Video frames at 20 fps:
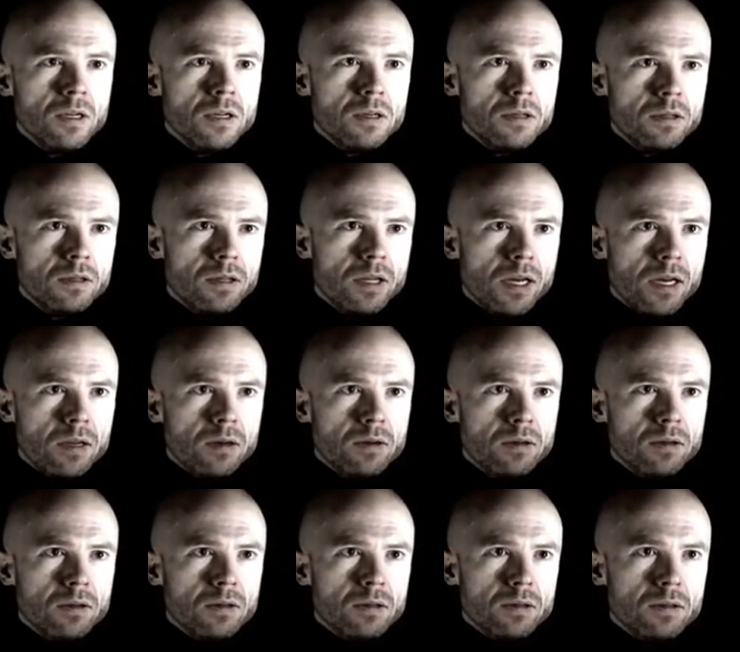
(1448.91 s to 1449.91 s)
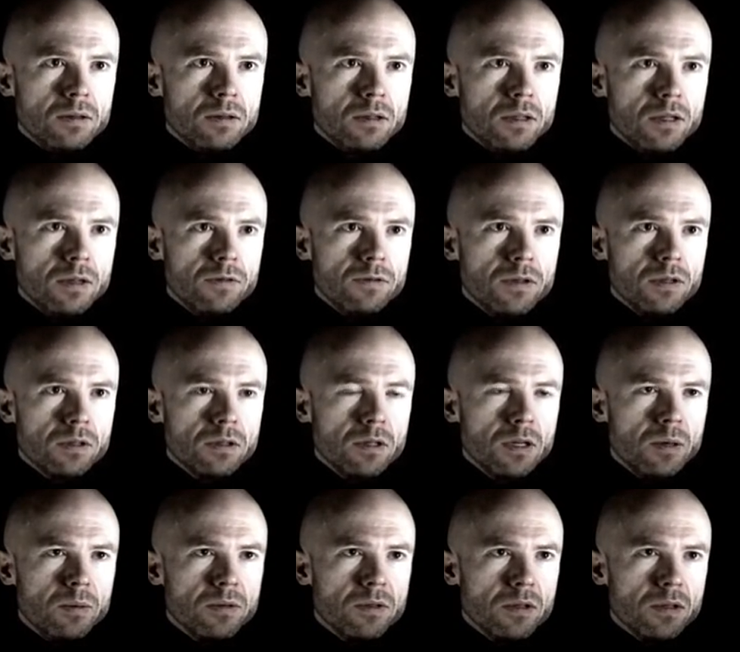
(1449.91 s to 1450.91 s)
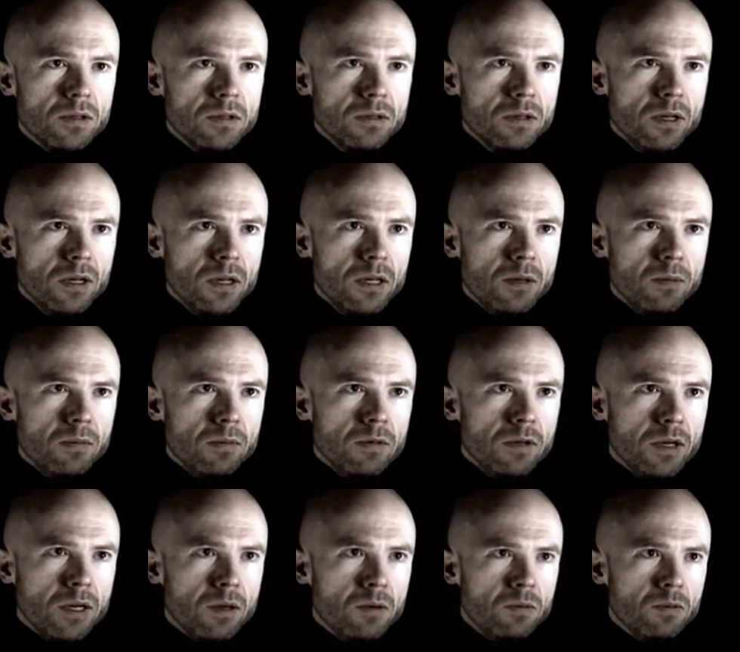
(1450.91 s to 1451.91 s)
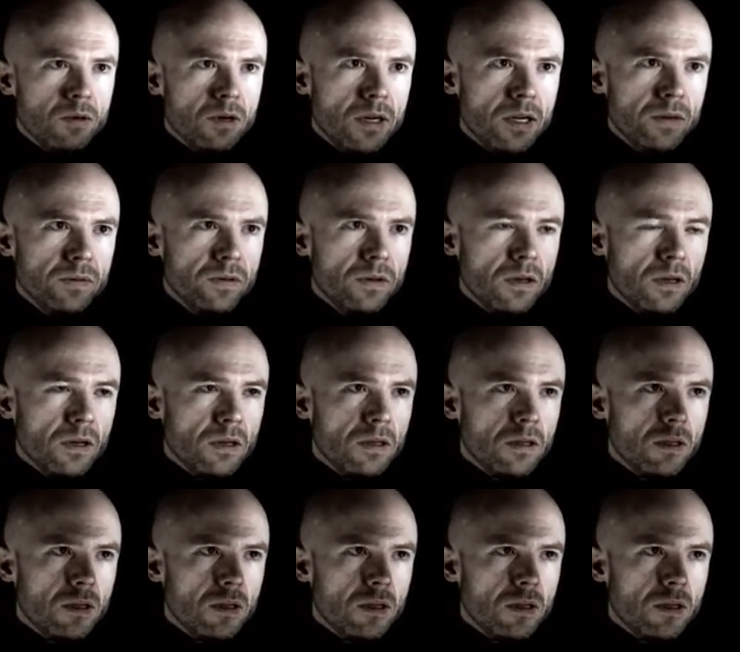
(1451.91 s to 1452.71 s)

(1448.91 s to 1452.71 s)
then if the slope is the same, then whatever